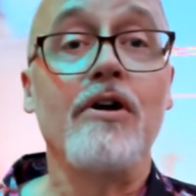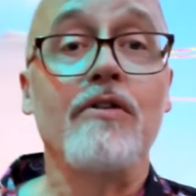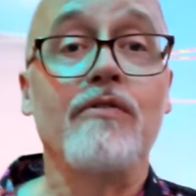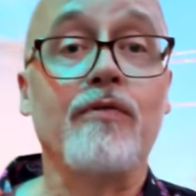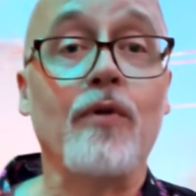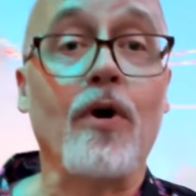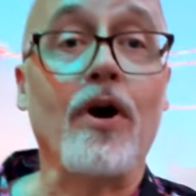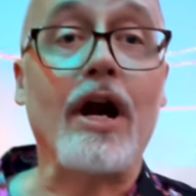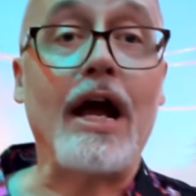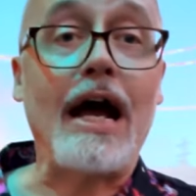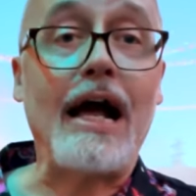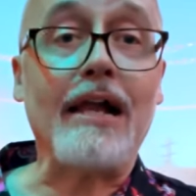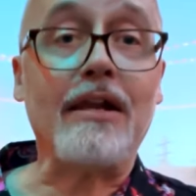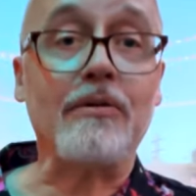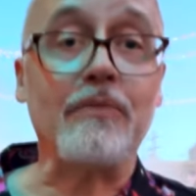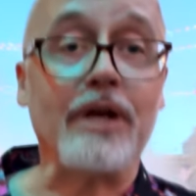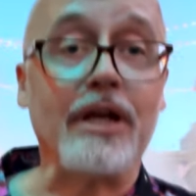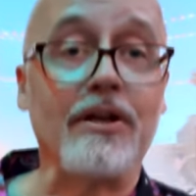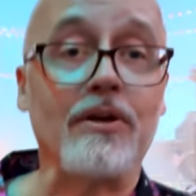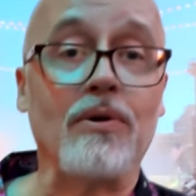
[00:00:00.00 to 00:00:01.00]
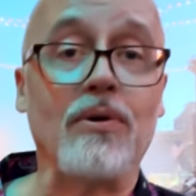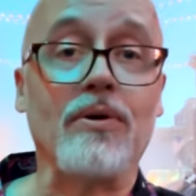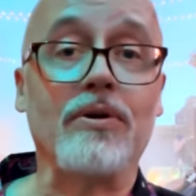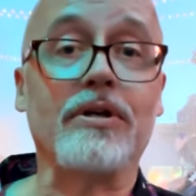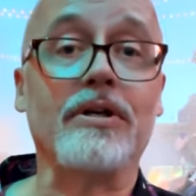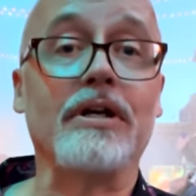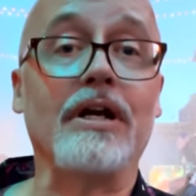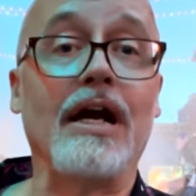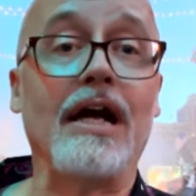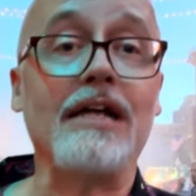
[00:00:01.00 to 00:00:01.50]
for Halloween
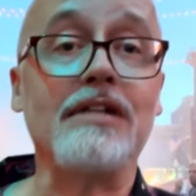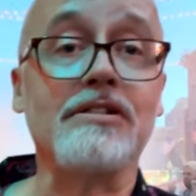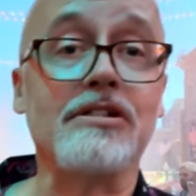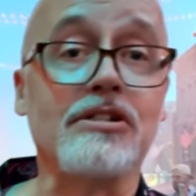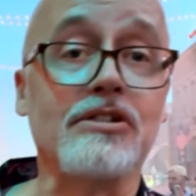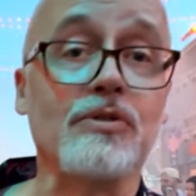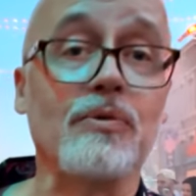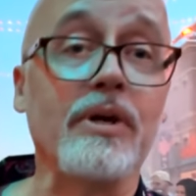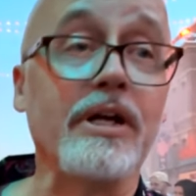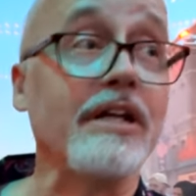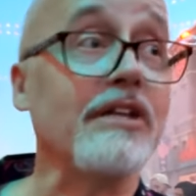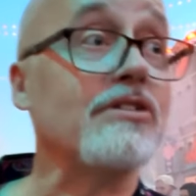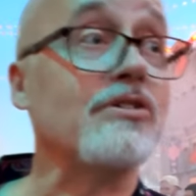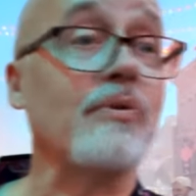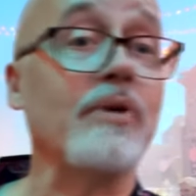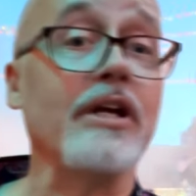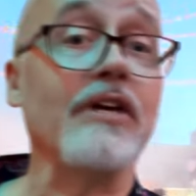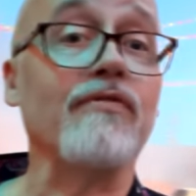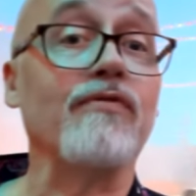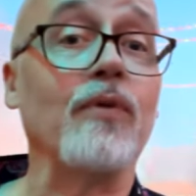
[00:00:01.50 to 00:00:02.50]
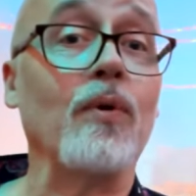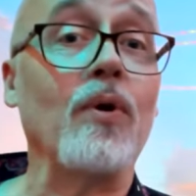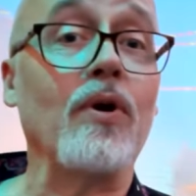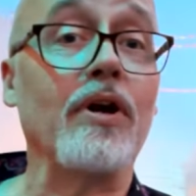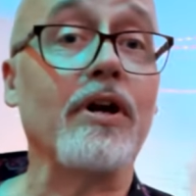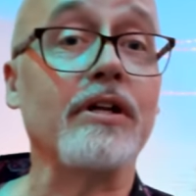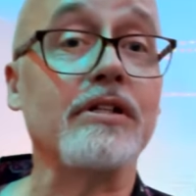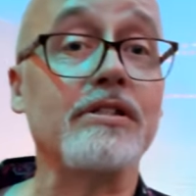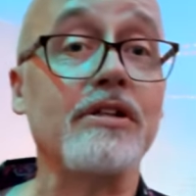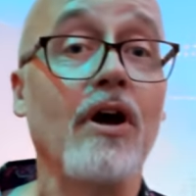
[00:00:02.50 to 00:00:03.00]
Horror Nights
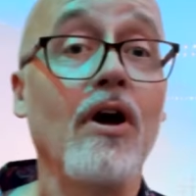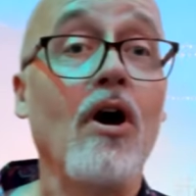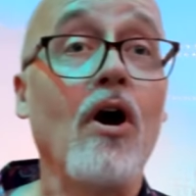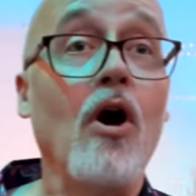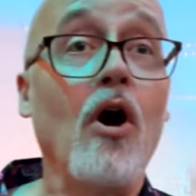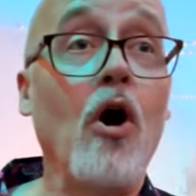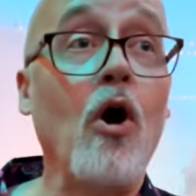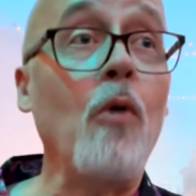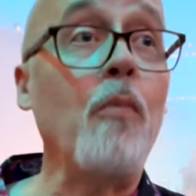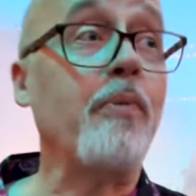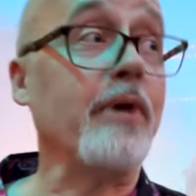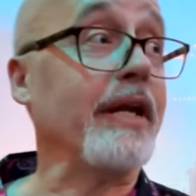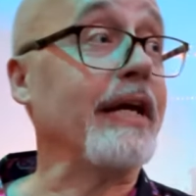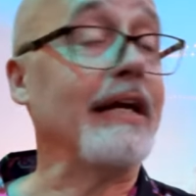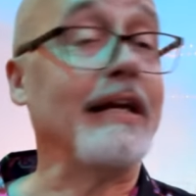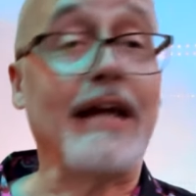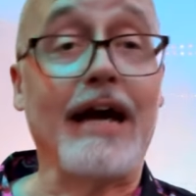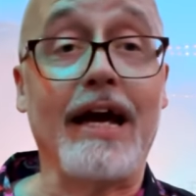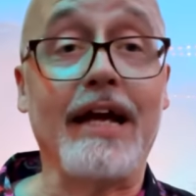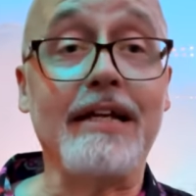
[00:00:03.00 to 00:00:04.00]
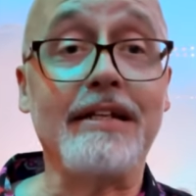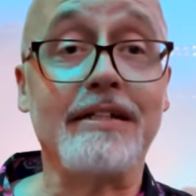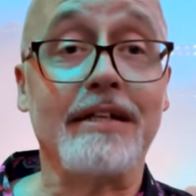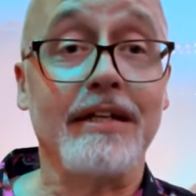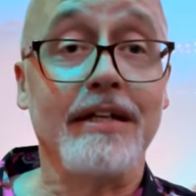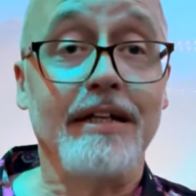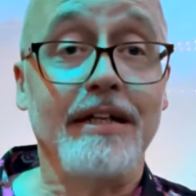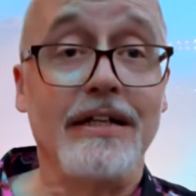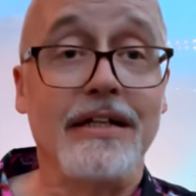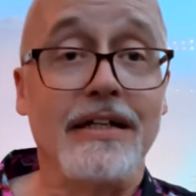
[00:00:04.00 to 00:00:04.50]
2024's opening
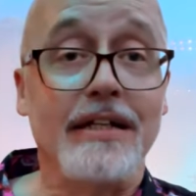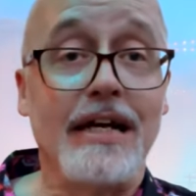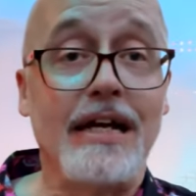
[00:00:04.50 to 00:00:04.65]
night.